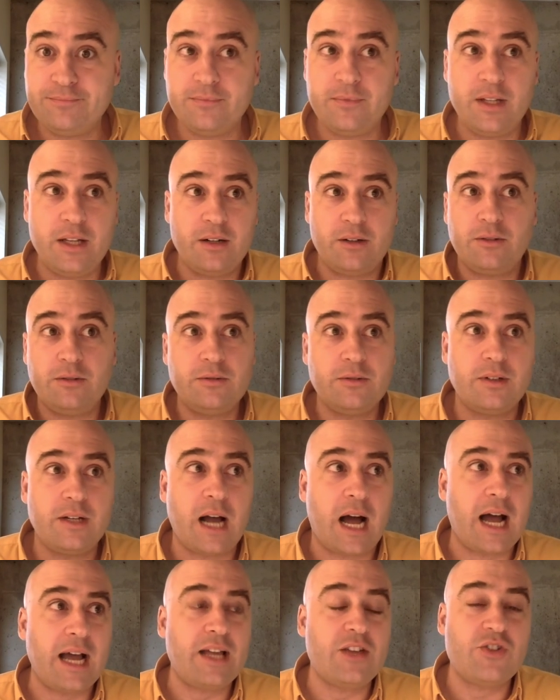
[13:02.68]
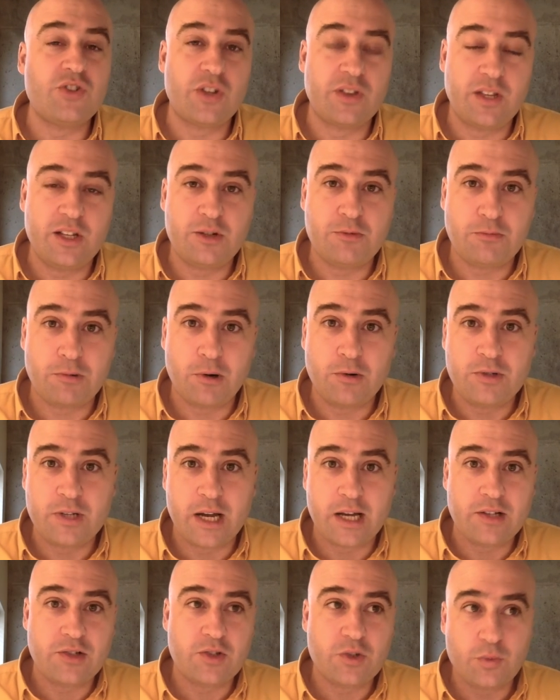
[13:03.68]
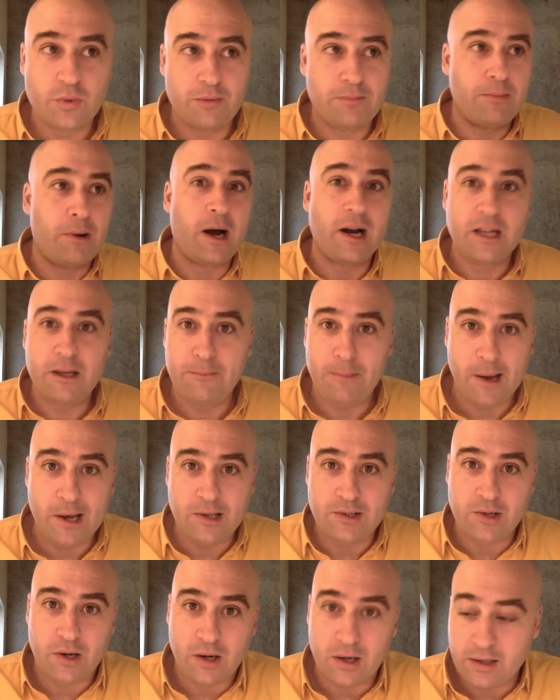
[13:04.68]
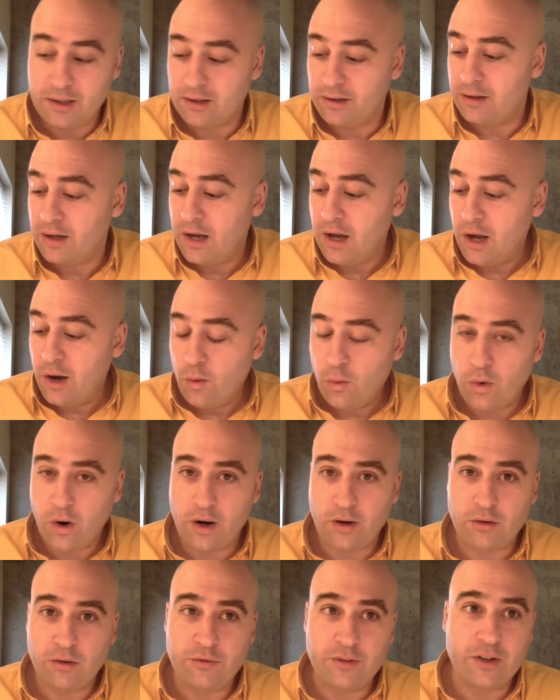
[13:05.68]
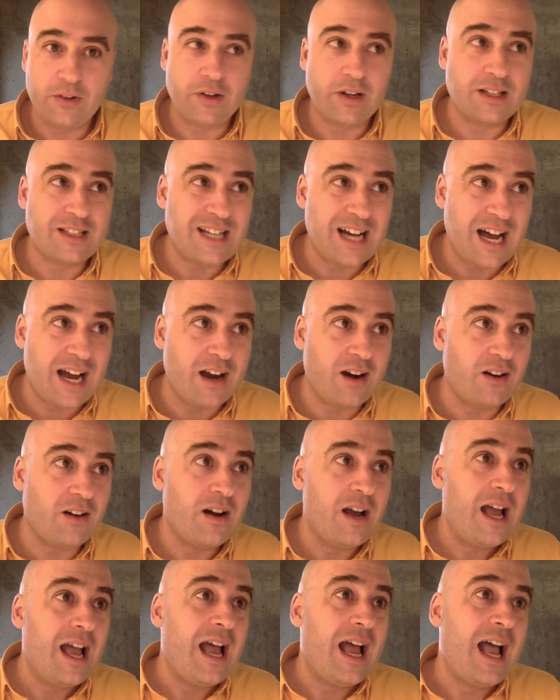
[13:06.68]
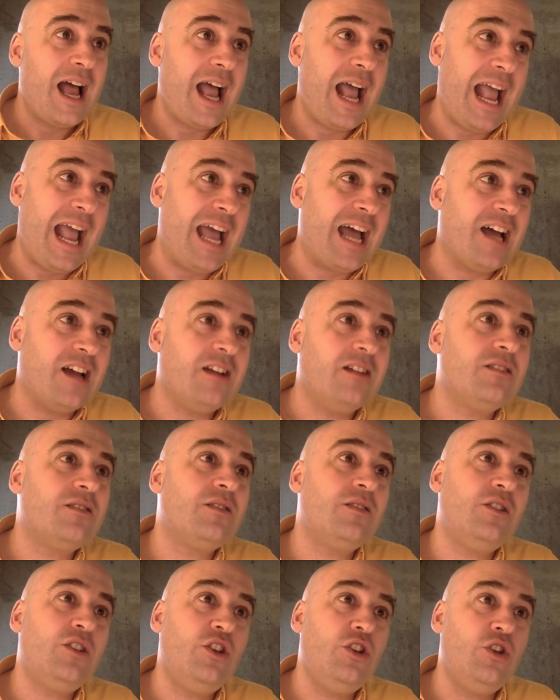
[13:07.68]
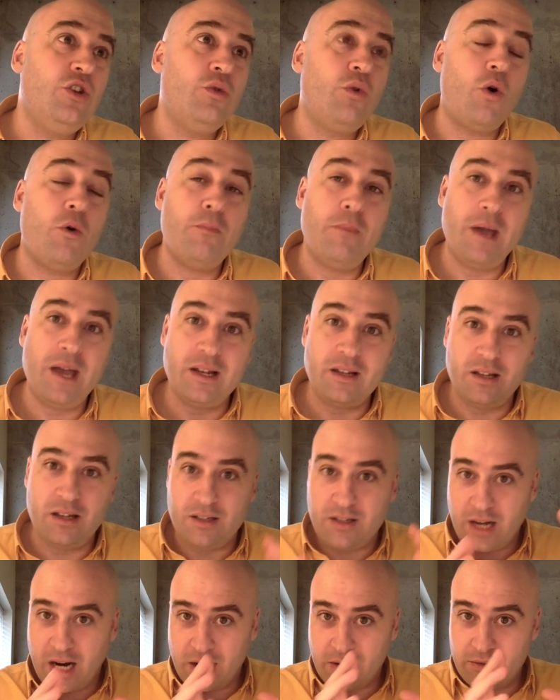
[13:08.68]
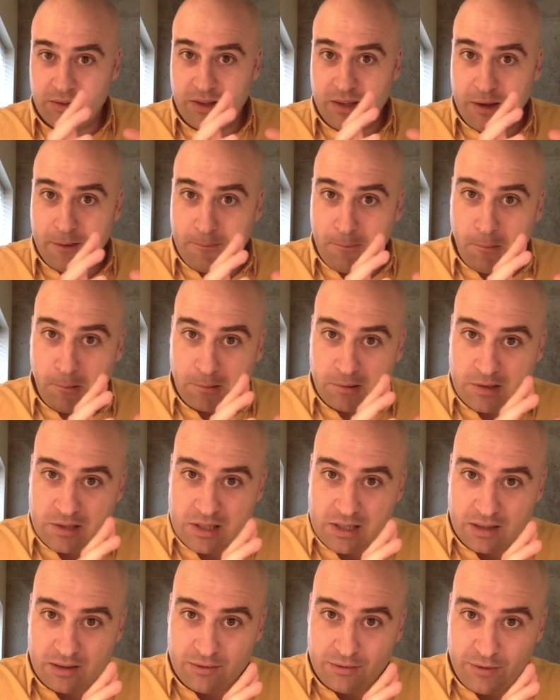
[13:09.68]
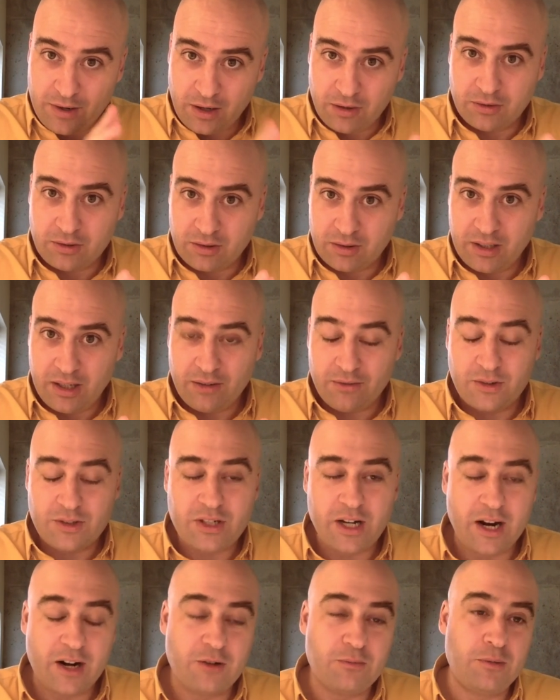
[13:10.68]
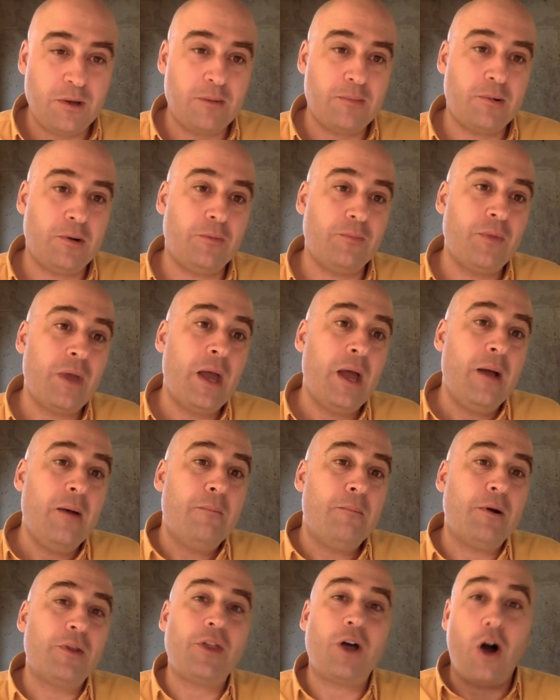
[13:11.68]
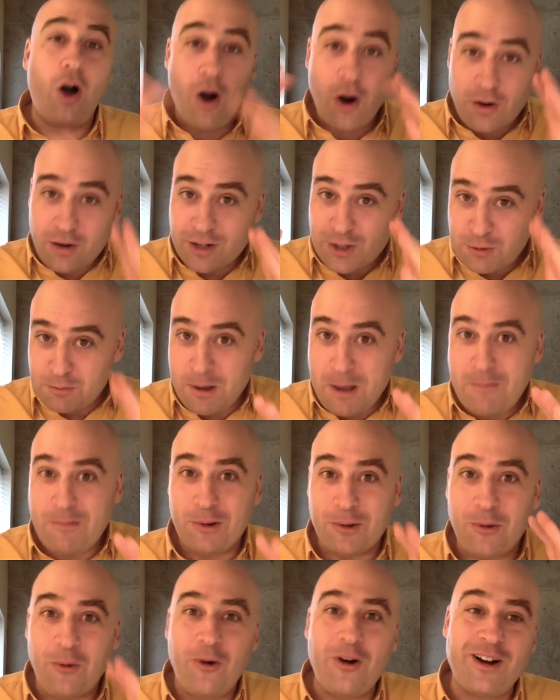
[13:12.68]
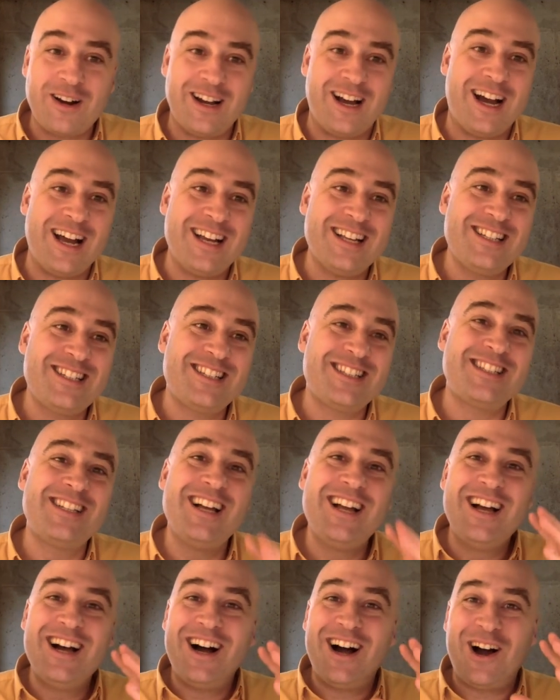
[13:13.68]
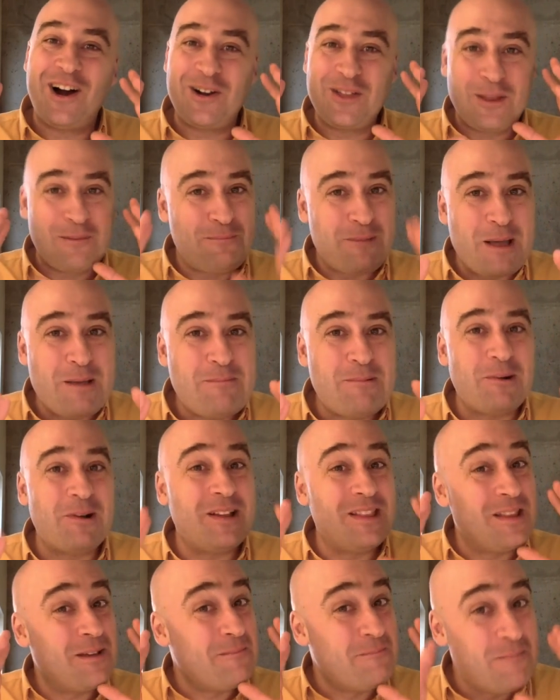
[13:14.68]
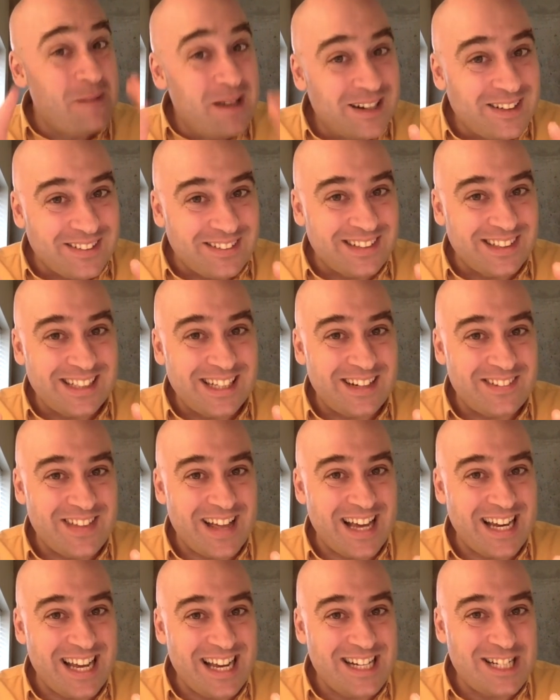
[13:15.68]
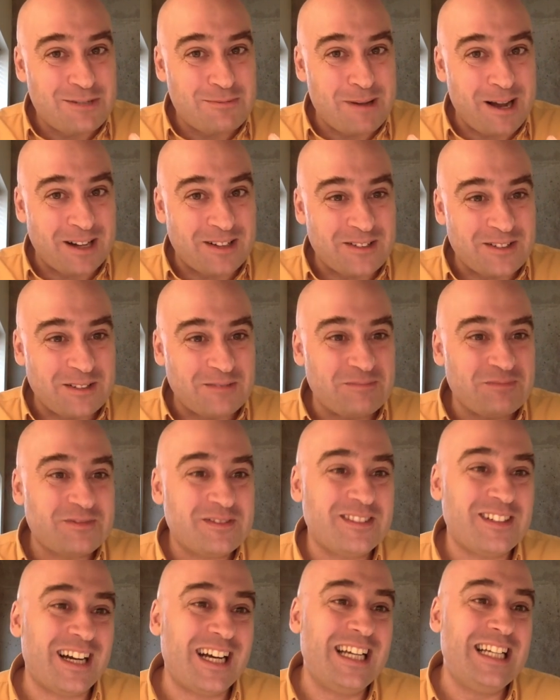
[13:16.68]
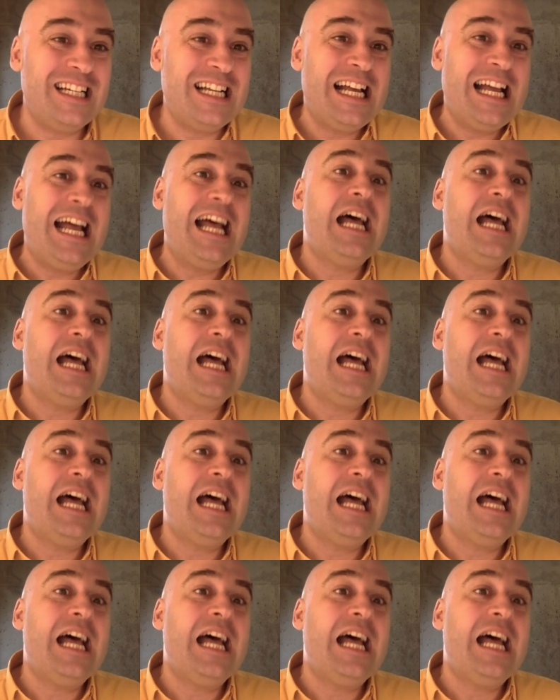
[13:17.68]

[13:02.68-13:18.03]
you know, guys at these protests with body paint on and wearing revealing attire, and you omit entirely the importance of elderly and retired people. But the hardest people to organize are the people in the middle of that age spectrum, right?